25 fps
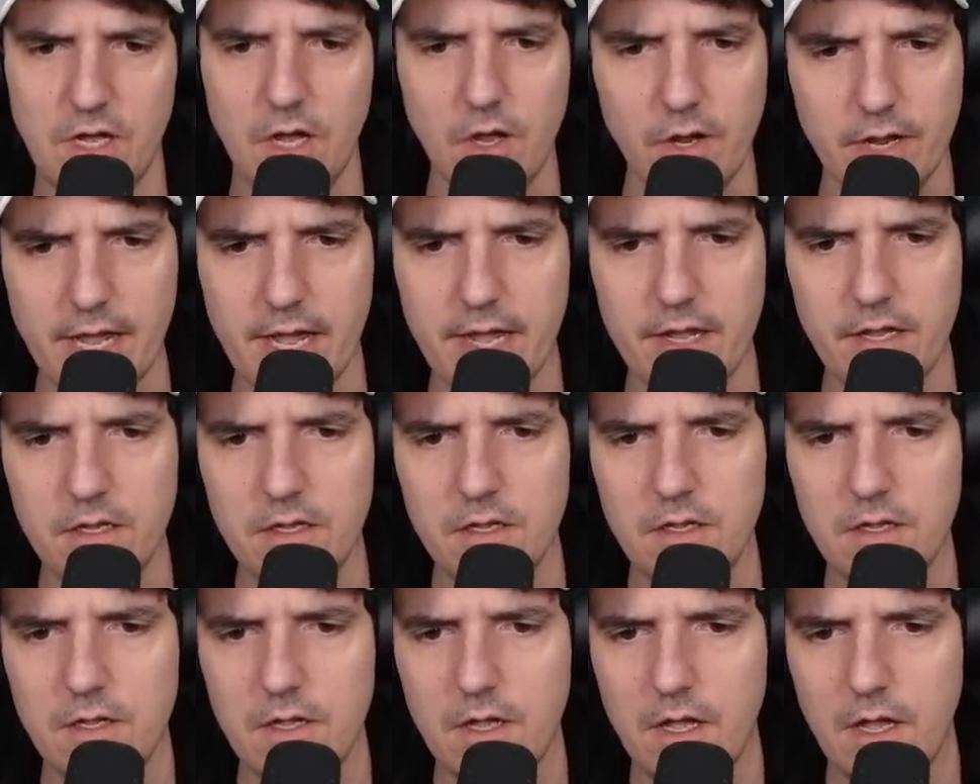Okay.
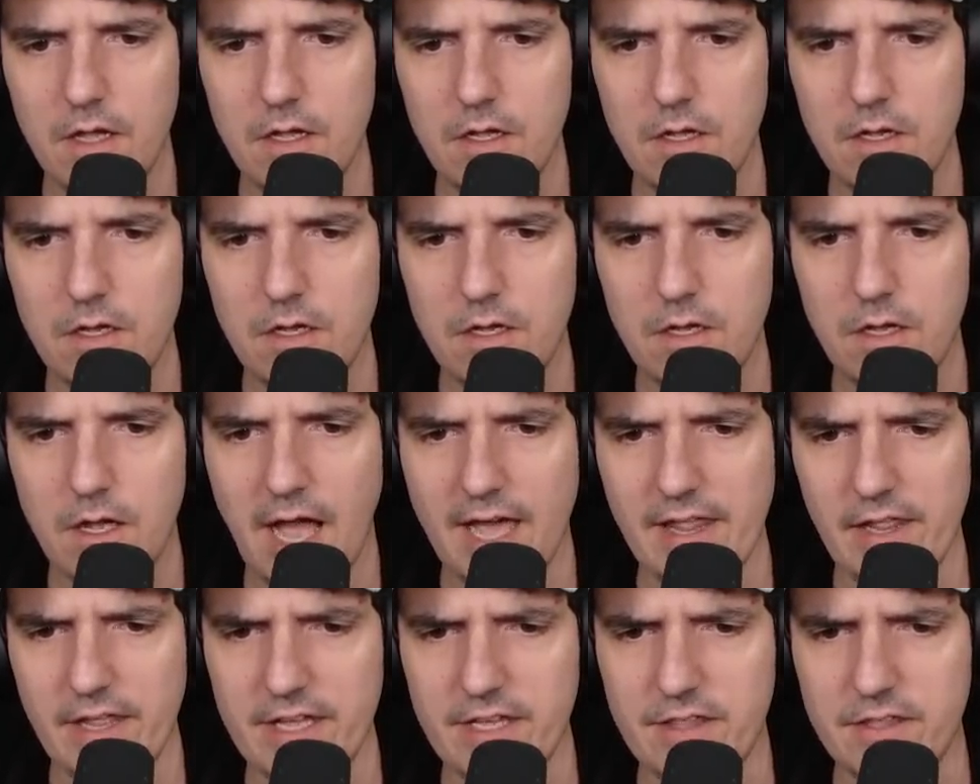
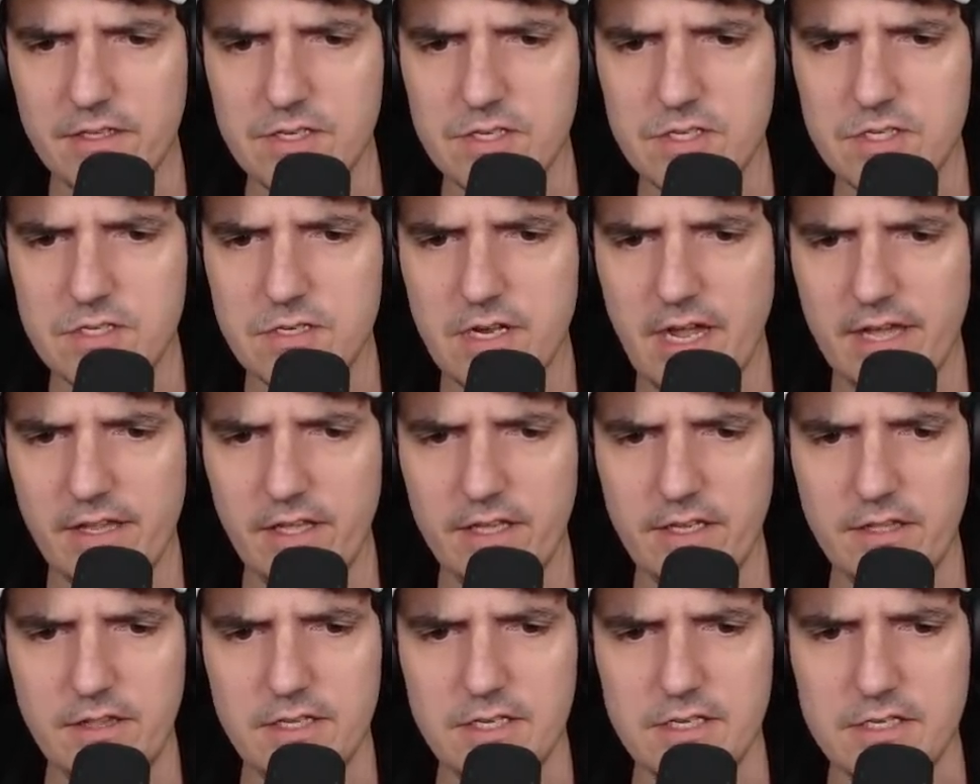I like this. I
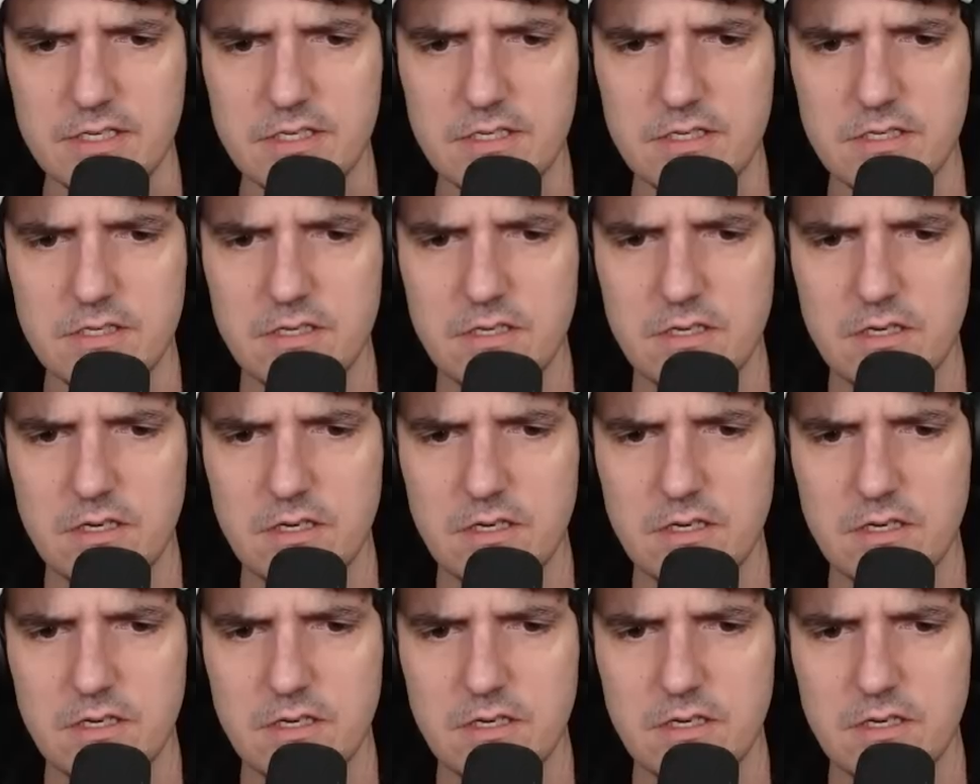like this.